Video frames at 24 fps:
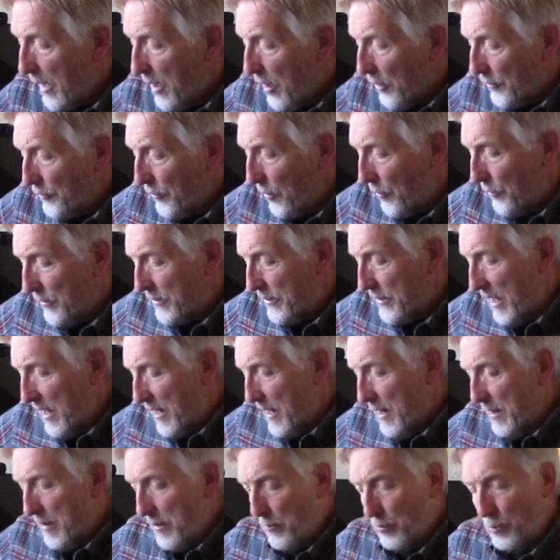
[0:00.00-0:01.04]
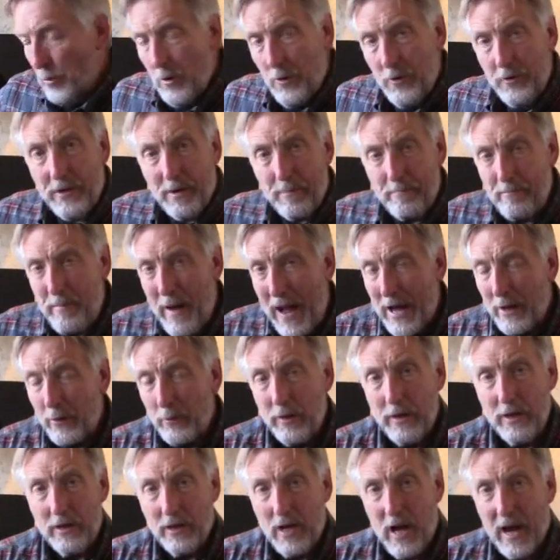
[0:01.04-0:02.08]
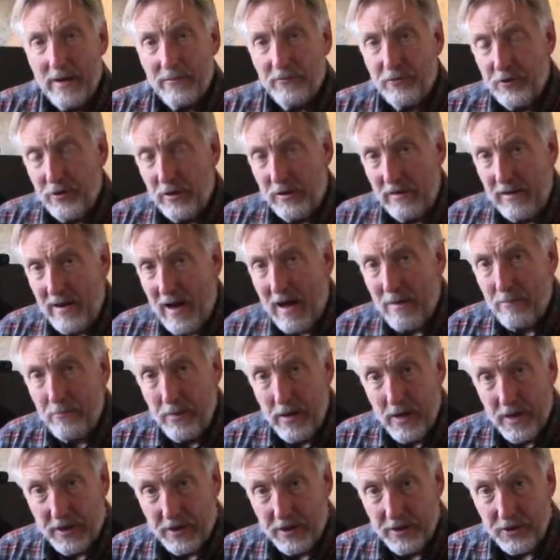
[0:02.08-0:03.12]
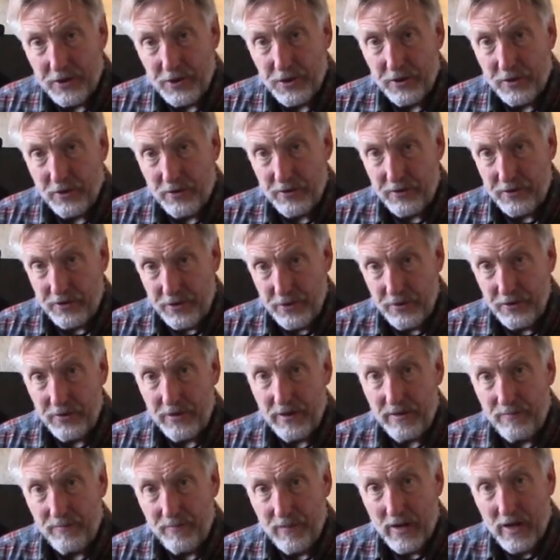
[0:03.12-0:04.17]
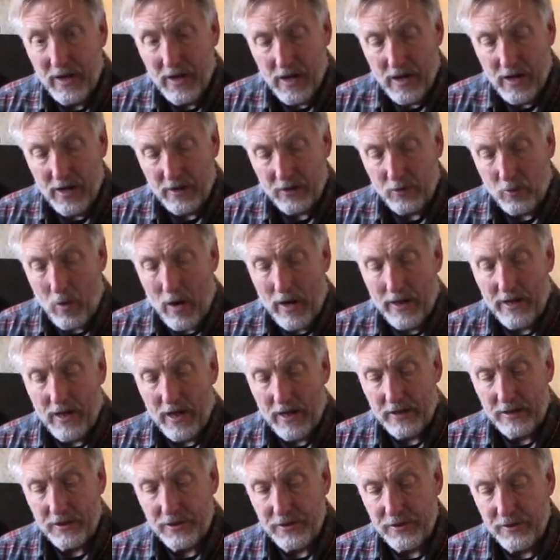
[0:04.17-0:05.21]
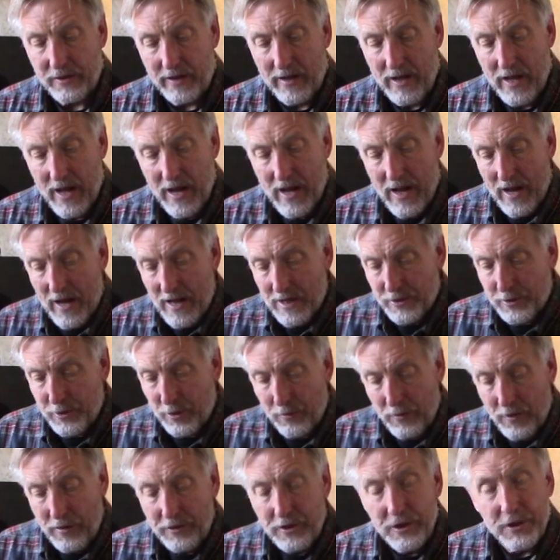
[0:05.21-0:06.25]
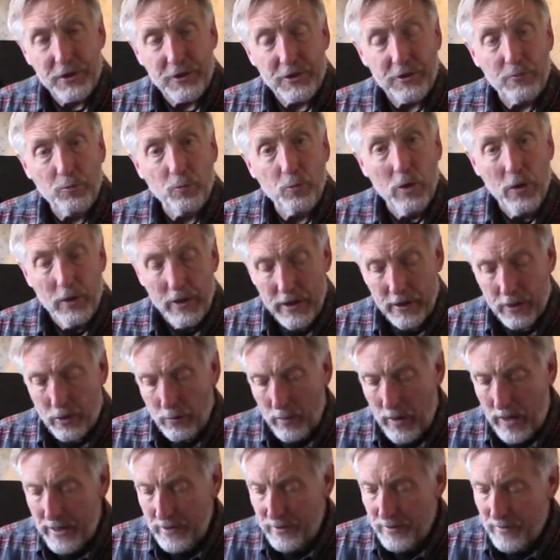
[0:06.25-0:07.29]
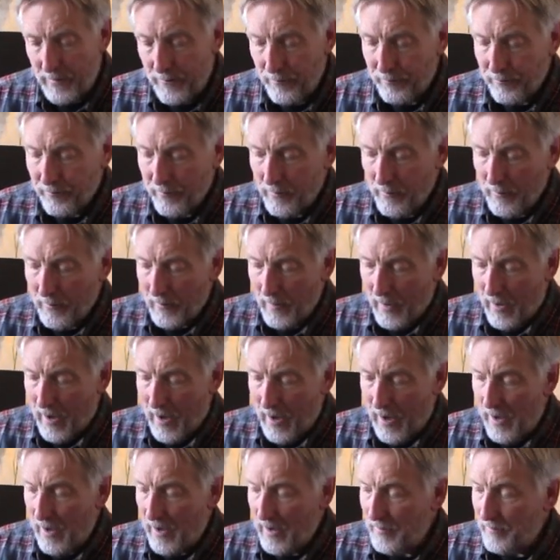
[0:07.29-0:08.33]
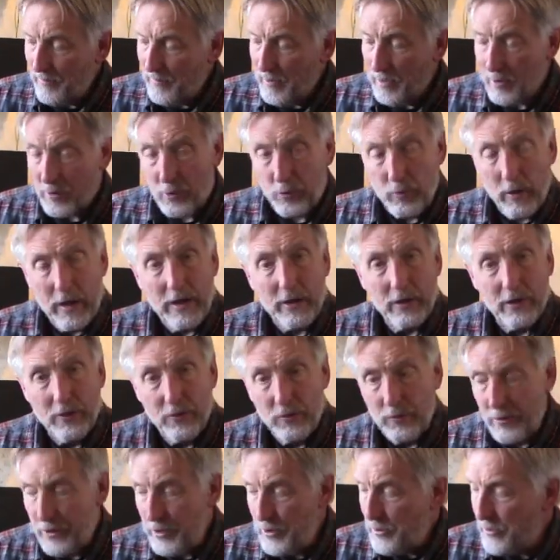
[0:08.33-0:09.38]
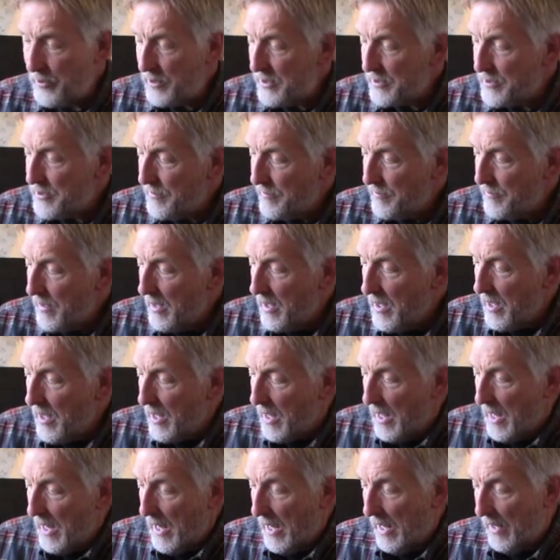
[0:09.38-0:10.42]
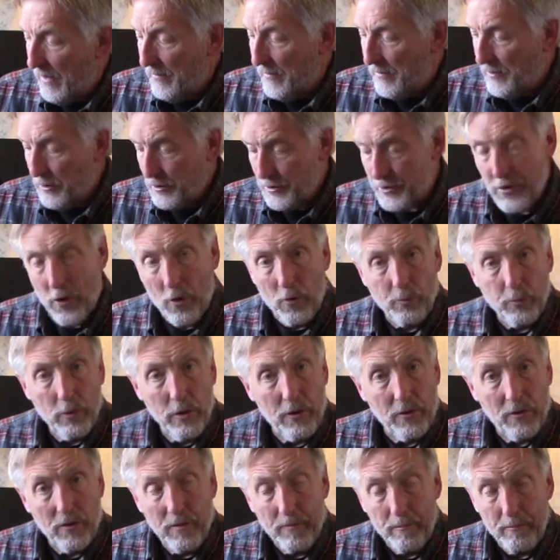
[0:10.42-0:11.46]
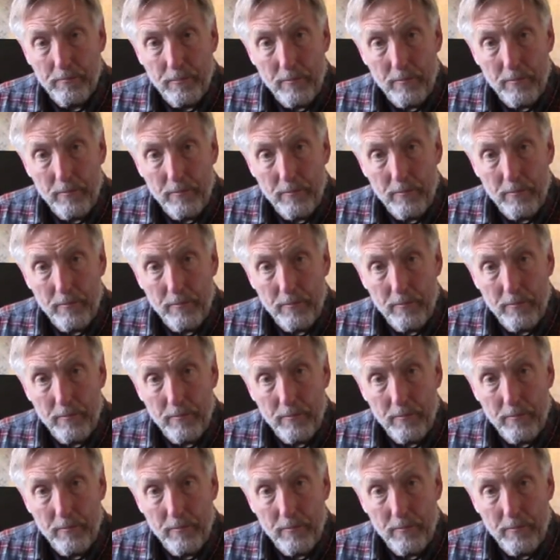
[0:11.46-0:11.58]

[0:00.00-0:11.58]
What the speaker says: So really the battery life should not be a concern to you, quite honestly. So this is really a great little unit. There's no real